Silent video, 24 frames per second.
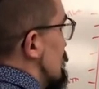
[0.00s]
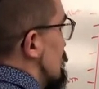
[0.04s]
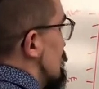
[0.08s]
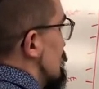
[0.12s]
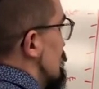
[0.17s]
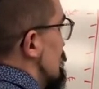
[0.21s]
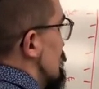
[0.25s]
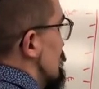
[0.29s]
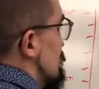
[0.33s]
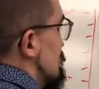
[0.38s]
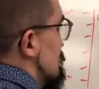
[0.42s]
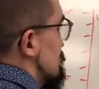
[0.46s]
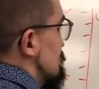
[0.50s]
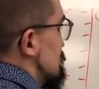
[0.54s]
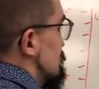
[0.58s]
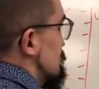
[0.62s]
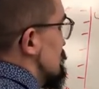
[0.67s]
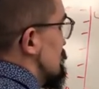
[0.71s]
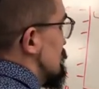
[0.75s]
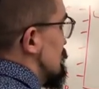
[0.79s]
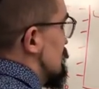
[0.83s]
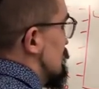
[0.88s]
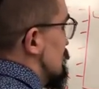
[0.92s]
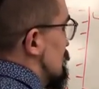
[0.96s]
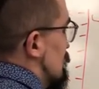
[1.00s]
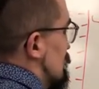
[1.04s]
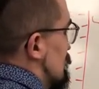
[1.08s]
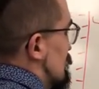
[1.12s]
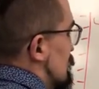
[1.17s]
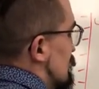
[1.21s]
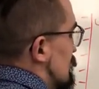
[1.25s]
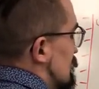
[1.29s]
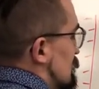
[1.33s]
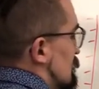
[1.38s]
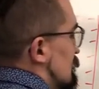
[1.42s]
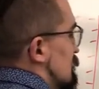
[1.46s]
like this
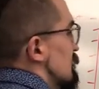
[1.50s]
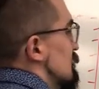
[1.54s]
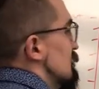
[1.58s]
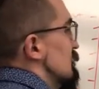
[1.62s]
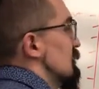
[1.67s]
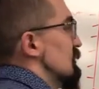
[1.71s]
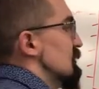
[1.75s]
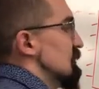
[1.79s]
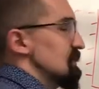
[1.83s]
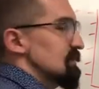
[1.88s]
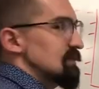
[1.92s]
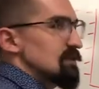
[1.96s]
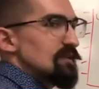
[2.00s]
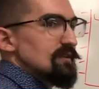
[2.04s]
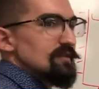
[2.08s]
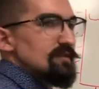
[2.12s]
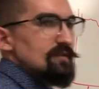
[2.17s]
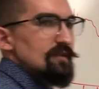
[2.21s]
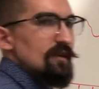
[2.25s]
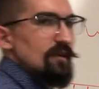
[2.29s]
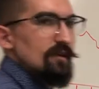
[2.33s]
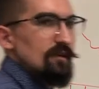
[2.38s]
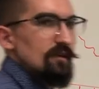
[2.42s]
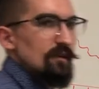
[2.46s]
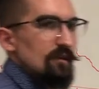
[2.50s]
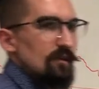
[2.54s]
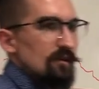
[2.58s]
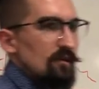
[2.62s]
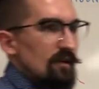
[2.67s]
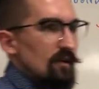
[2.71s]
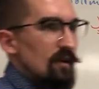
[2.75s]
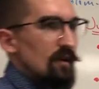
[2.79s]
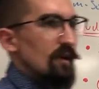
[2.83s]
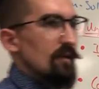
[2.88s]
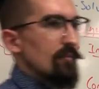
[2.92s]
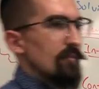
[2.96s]
in a descending uh,